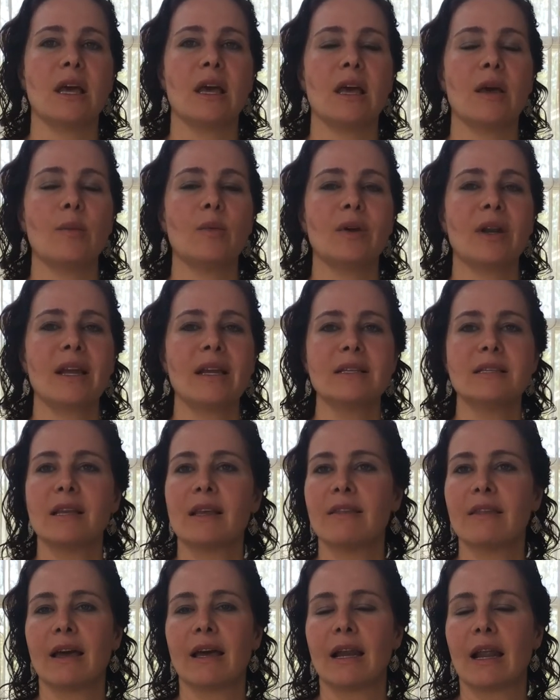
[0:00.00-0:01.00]
And when I say
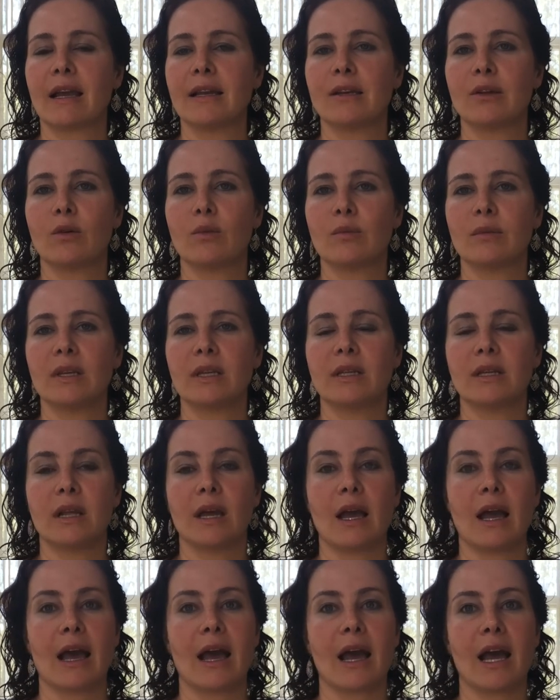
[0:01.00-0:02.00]
that, I don't mean
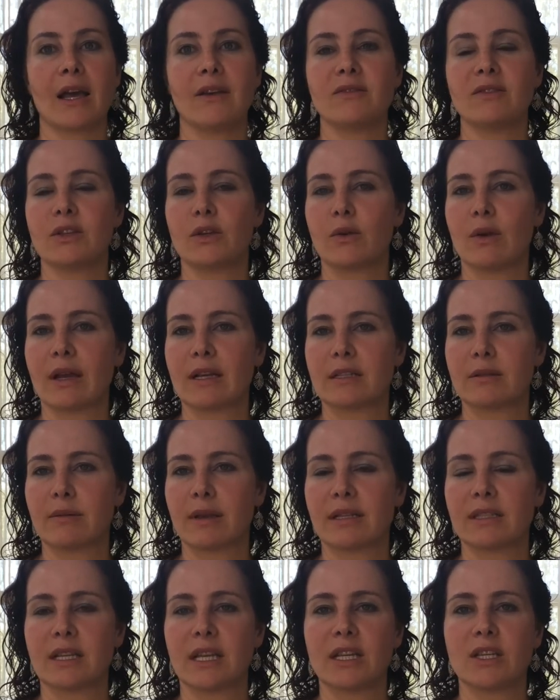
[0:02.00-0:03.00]
have zero
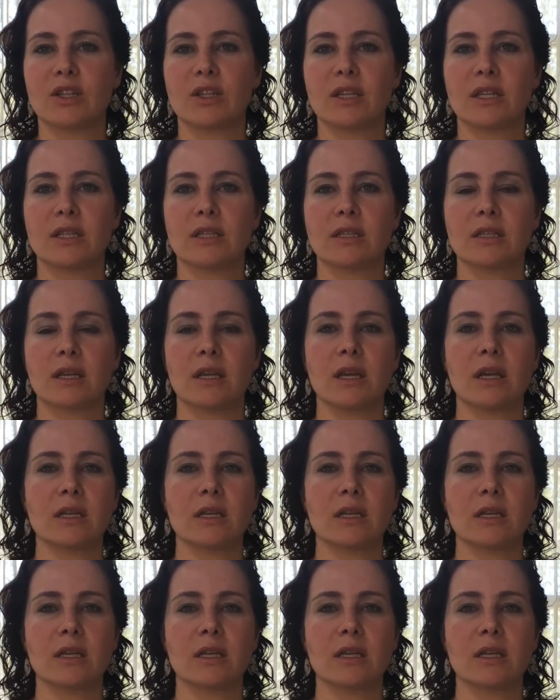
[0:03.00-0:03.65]
expectations,